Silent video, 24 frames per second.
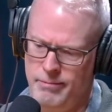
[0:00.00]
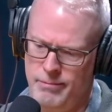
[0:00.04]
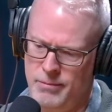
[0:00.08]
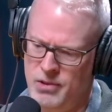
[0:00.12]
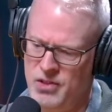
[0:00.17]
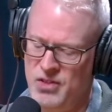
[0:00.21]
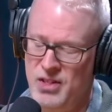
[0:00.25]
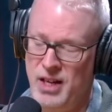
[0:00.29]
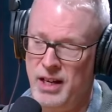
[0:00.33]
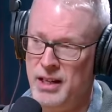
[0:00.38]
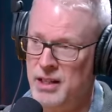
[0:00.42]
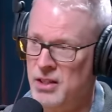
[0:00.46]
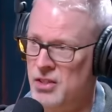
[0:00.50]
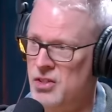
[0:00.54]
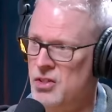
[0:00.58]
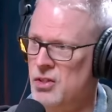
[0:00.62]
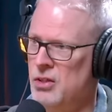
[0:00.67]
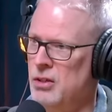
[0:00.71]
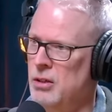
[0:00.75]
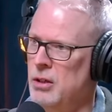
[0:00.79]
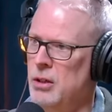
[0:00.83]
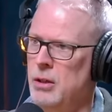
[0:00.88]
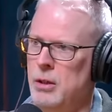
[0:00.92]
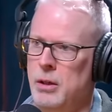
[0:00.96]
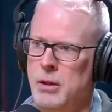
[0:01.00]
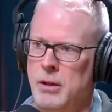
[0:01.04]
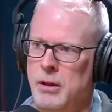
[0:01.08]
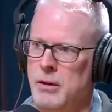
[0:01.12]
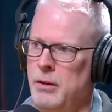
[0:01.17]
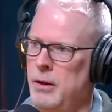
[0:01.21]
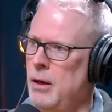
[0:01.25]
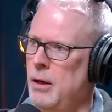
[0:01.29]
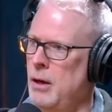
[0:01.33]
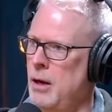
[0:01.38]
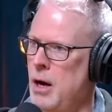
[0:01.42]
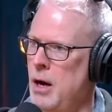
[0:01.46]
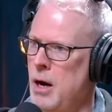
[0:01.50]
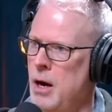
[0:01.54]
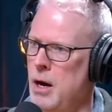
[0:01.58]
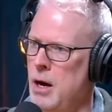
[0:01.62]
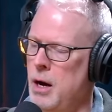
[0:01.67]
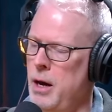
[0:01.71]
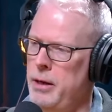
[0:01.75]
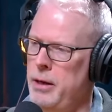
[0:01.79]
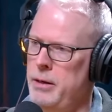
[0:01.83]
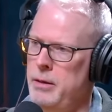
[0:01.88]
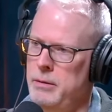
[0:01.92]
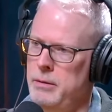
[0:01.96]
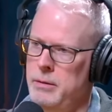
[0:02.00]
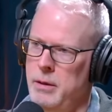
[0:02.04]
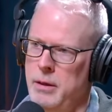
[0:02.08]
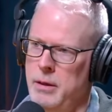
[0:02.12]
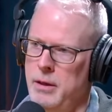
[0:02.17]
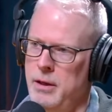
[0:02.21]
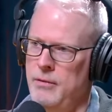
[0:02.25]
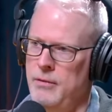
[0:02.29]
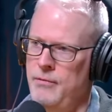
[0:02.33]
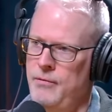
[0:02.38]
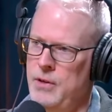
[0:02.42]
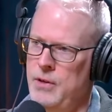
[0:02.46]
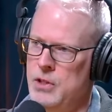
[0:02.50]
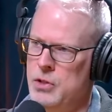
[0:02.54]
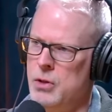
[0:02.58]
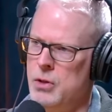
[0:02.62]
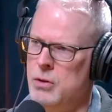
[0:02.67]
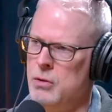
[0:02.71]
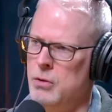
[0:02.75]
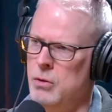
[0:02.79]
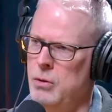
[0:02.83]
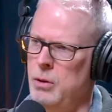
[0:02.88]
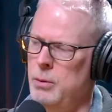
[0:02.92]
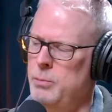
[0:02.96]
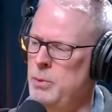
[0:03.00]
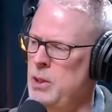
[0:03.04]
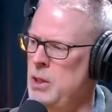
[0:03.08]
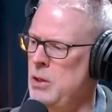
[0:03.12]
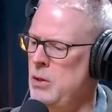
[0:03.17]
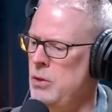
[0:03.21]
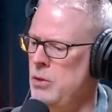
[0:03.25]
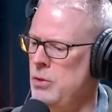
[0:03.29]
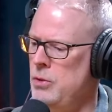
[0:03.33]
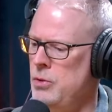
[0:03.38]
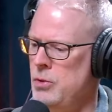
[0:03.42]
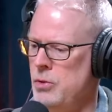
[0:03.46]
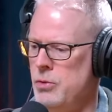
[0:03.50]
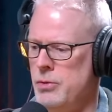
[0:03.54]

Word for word: 6 on, physical abuse.